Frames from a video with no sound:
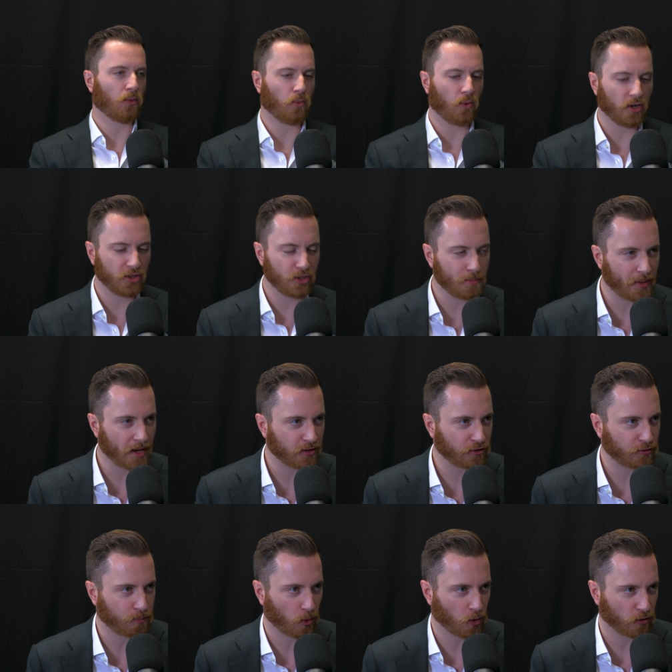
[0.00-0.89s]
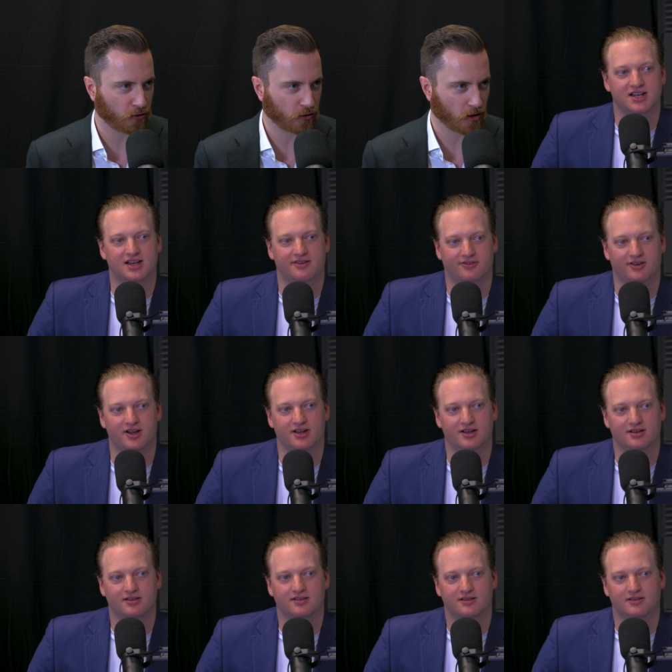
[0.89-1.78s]
One of the best cars, right?
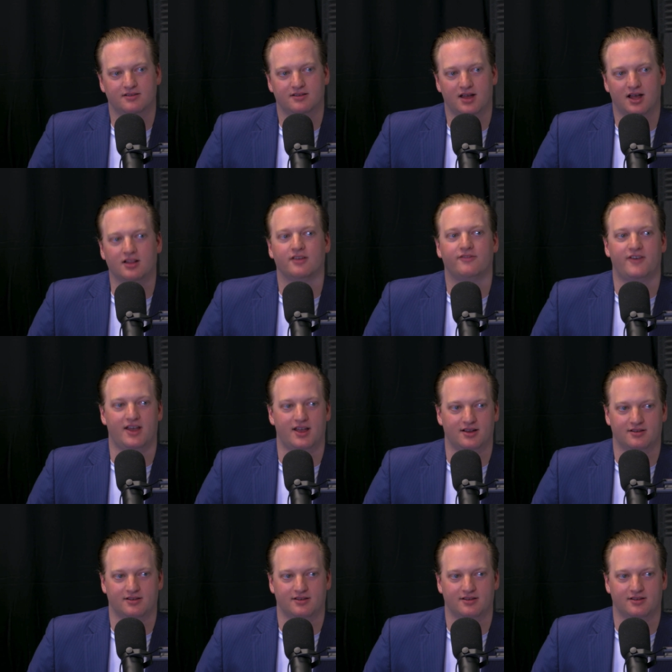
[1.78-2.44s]
LFA. LFA.